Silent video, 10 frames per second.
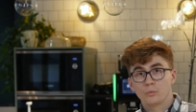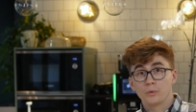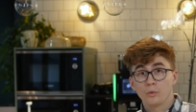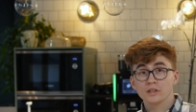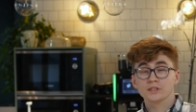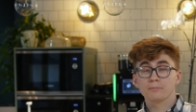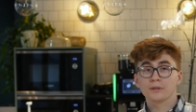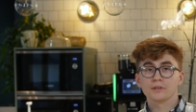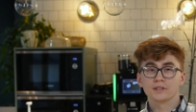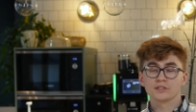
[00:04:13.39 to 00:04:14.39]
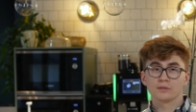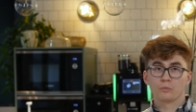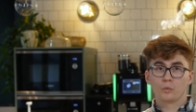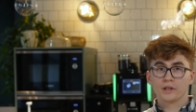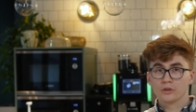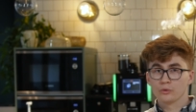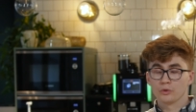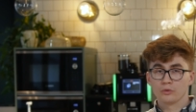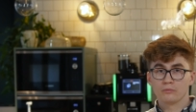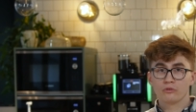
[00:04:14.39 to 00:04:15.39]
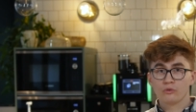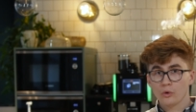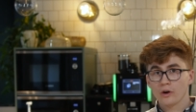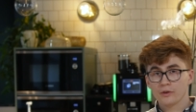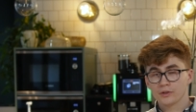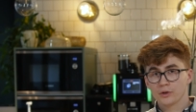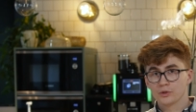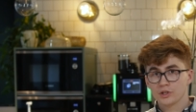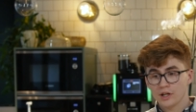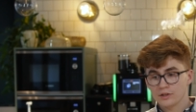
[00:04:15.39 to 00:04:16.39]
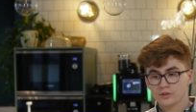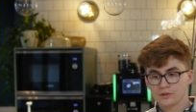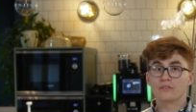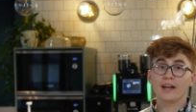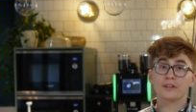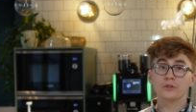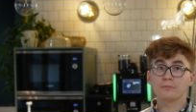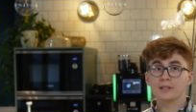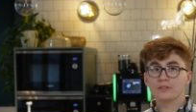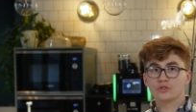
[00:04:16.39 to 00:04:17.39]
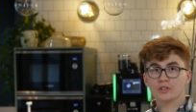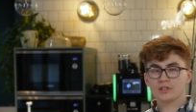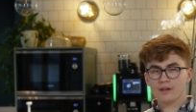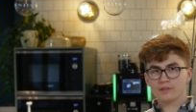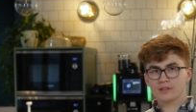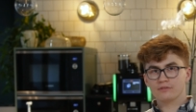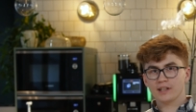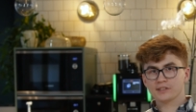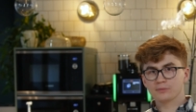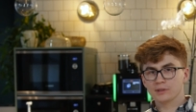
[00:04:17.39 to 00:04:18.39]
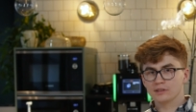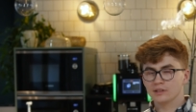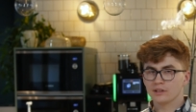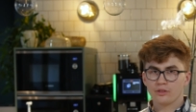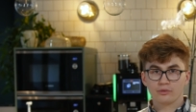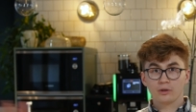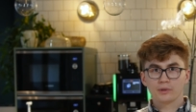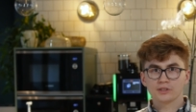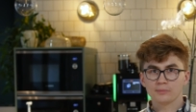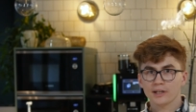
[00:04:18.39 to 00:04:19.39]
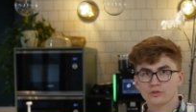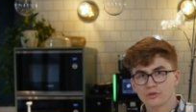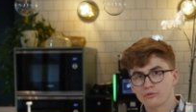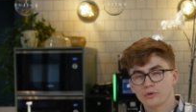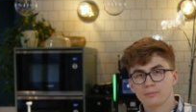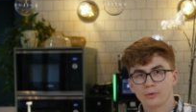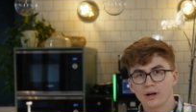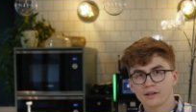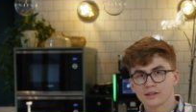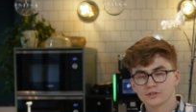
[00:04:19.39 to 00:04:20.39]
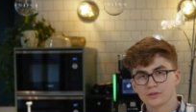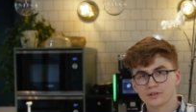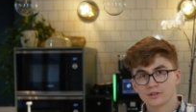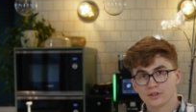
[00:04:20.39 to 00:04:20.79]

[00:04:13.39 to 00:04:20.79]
we want to build in some wiggle room for our negotiations. That could mean just having the flexibility to throw in some extra free product during the